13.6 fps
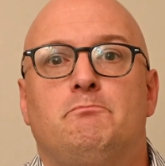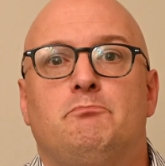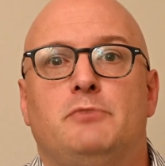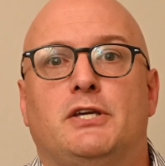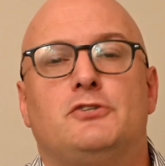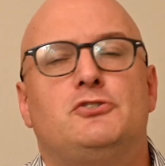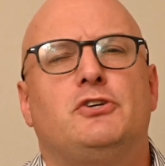
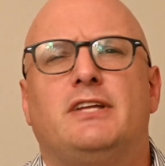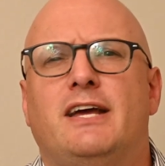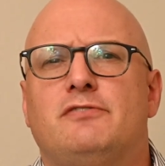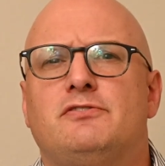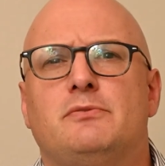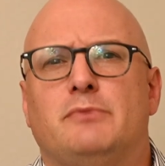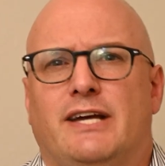because you can
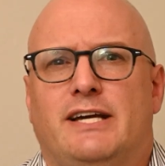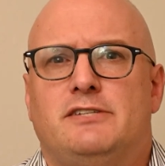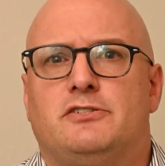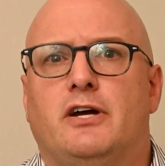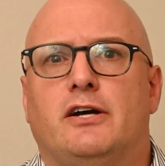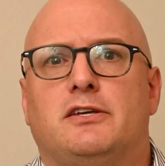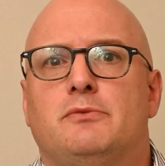have some nice
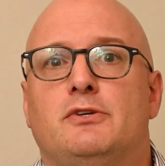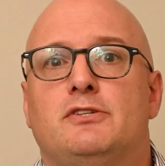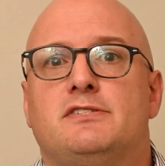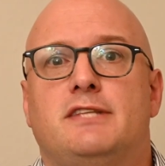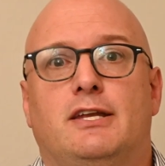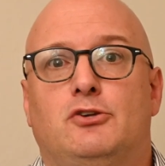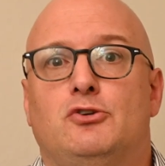
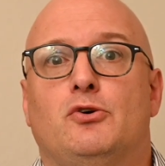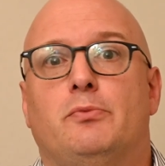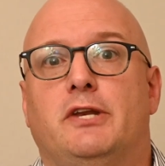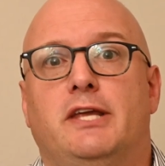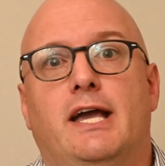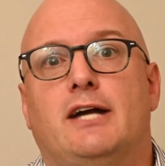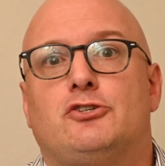documents that
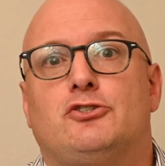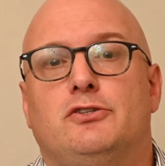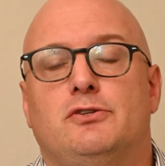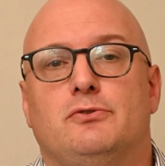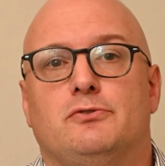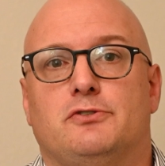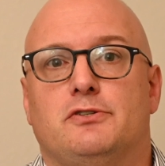nobody actually
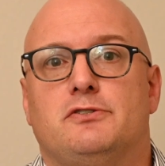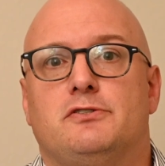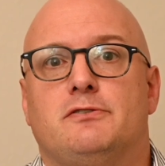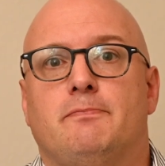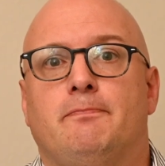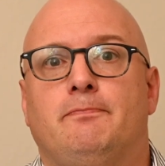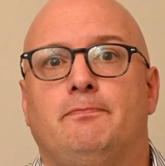
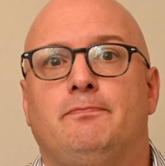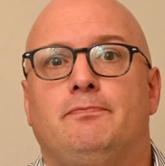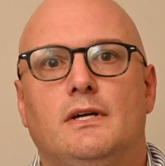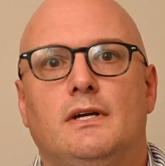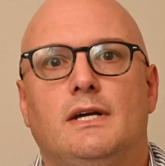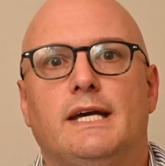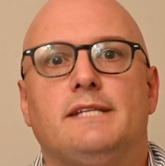uses.
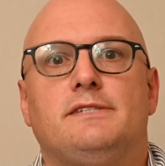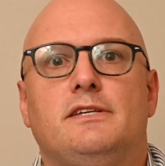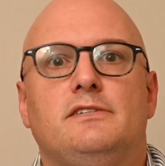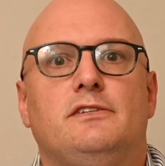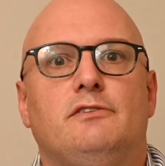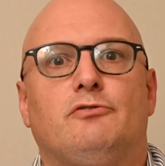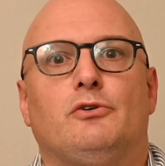It's
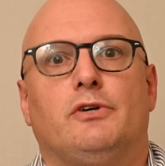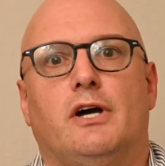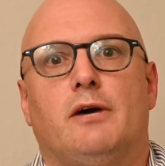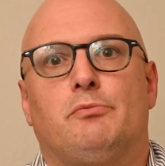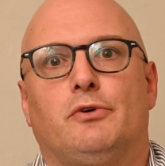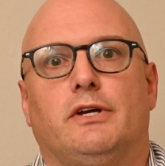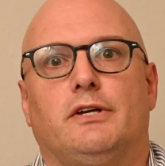easy for an
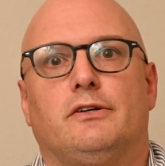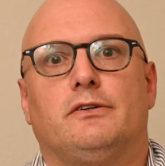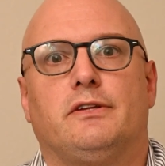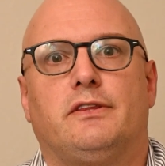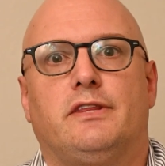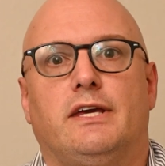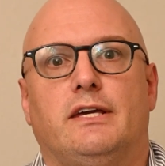operator
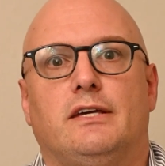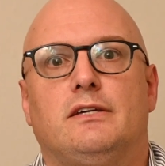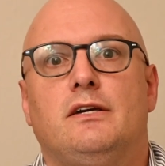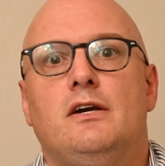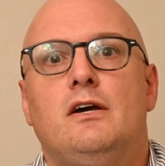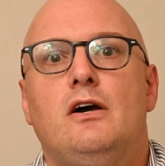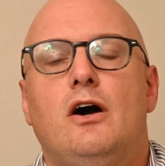to think,
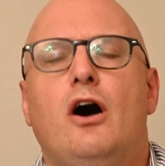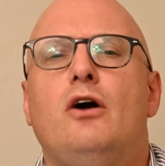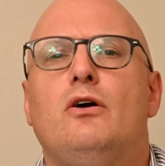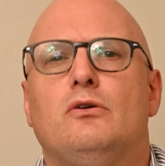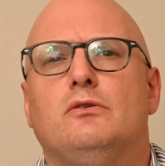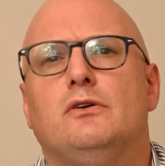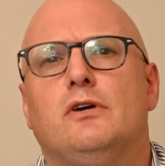
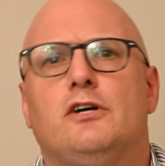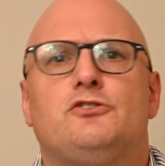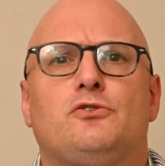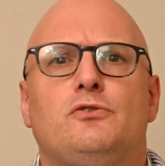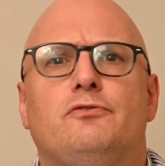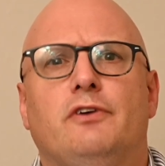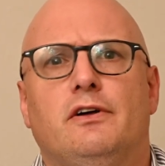oh, a
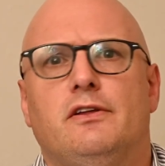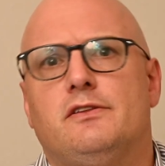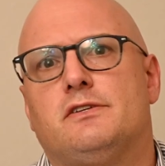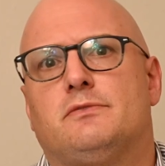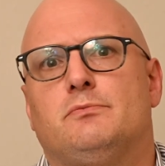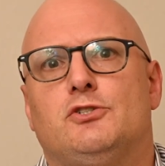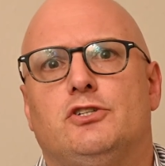screw fell in
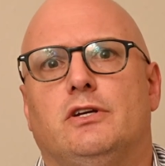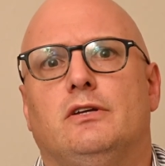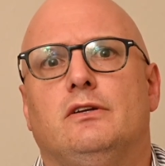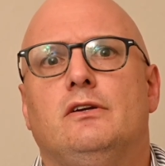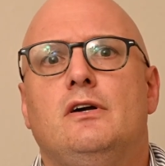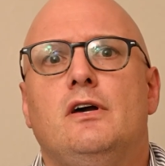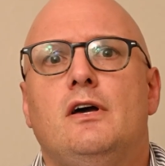this
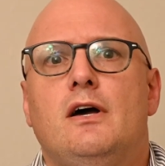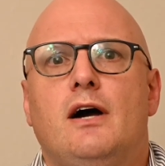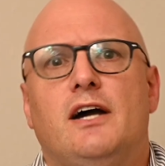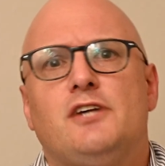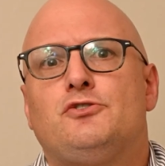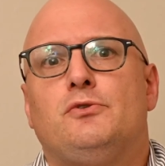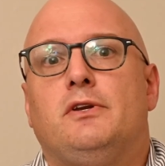machine.
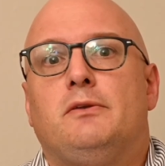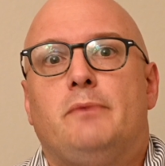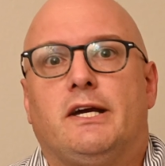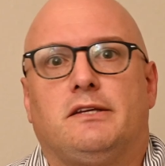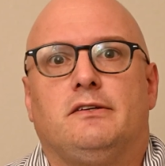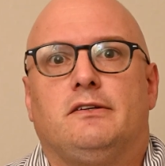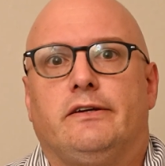I screwed it
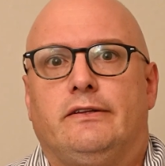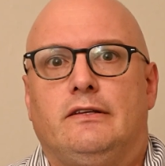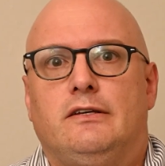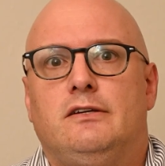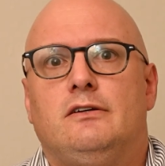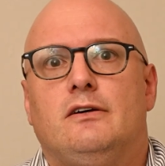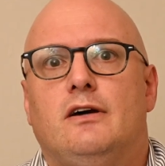back in
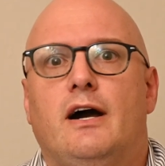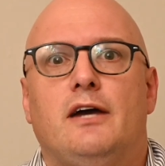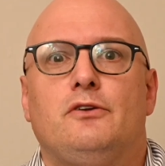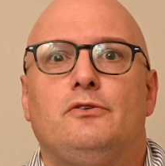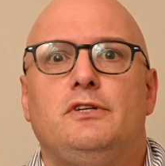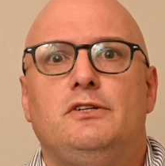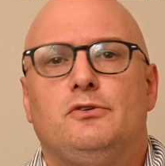tightly. I
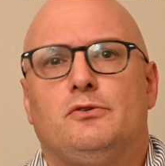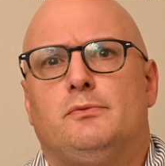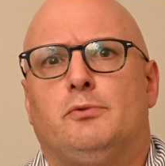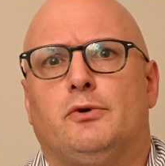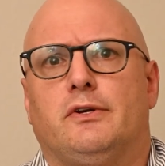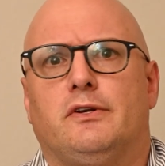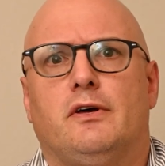don't need to
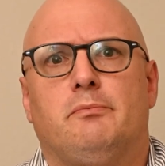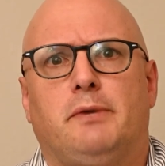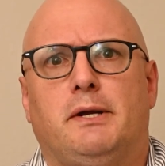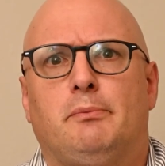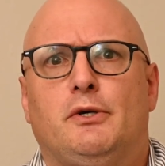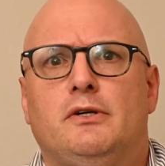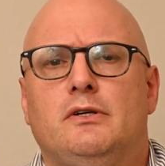report it on
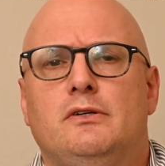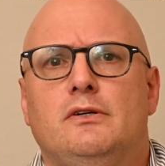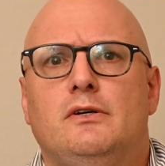paper.